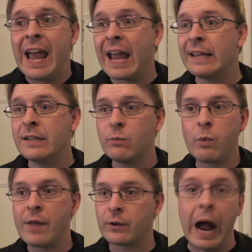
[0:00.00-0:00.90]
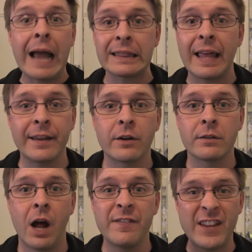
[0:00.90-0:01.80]
and whether I like it or
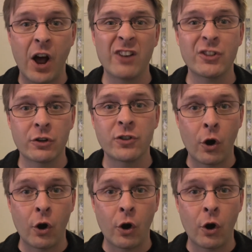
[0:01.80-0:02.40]
not, the Oscars